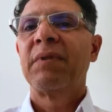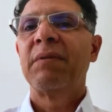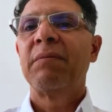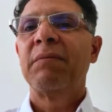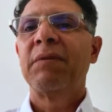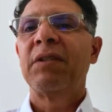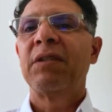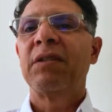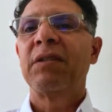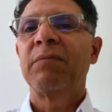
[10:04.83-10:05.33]

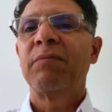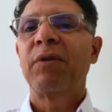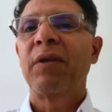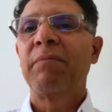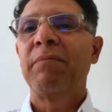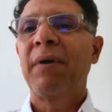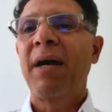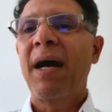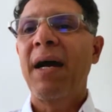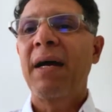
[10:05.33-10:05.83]
Just put
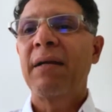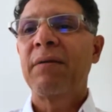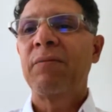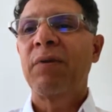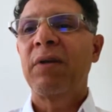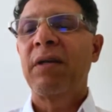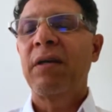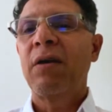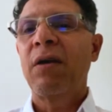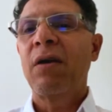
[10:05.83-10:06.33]
it back
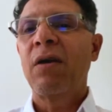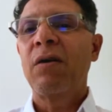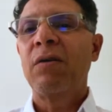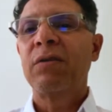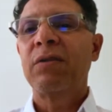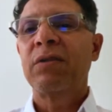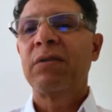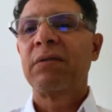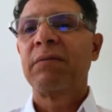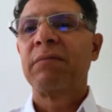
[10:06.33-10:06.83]
where it
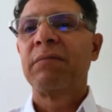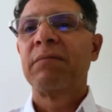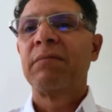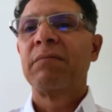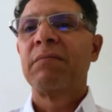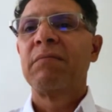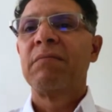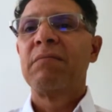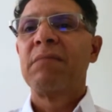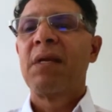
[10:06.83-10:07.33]
goes.
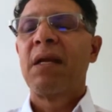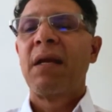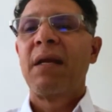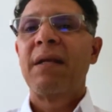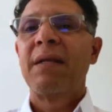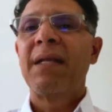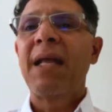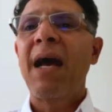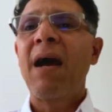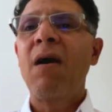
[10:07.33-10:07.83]

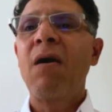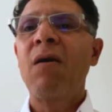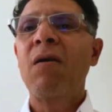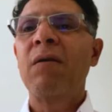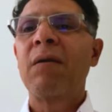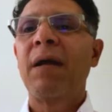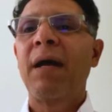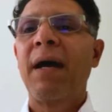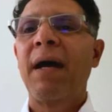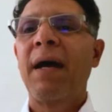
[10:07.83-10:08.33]

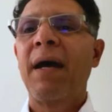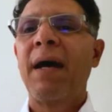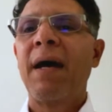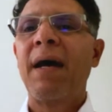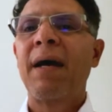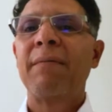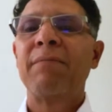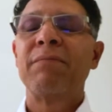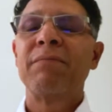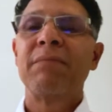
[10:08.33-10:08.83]
Now,
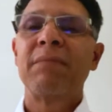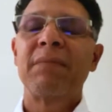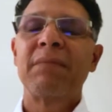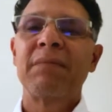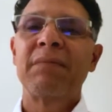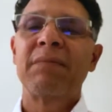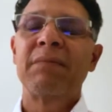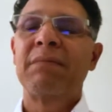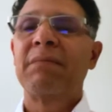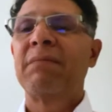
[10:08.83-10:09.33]

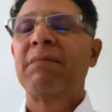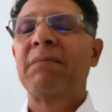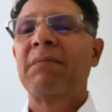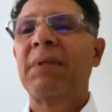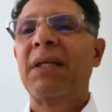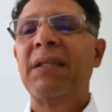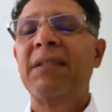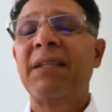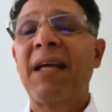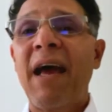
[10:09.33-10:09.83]

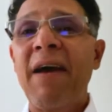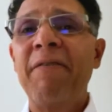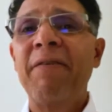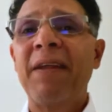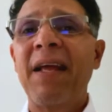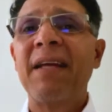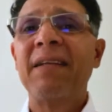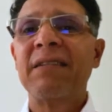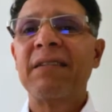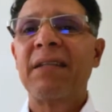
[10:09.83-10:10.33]
it's
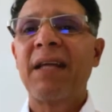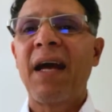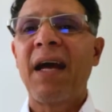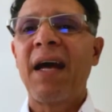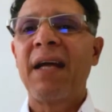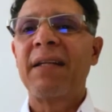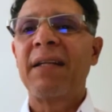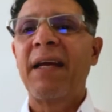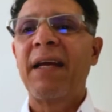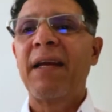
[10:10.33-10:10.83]
evidence
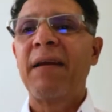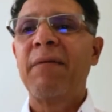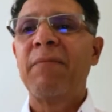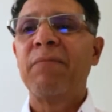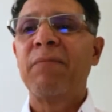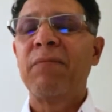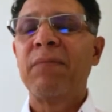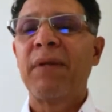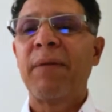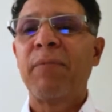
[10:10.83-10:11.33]
that
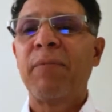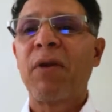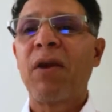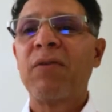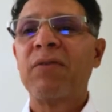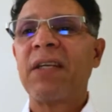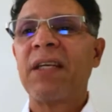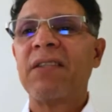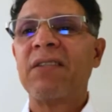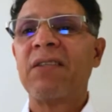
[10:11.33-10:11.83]
the
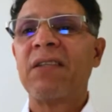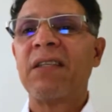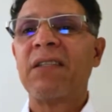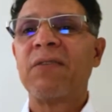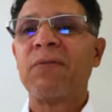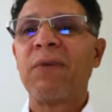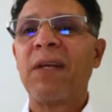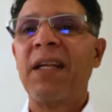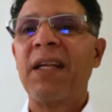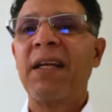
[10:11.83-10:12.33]
pronunciation is really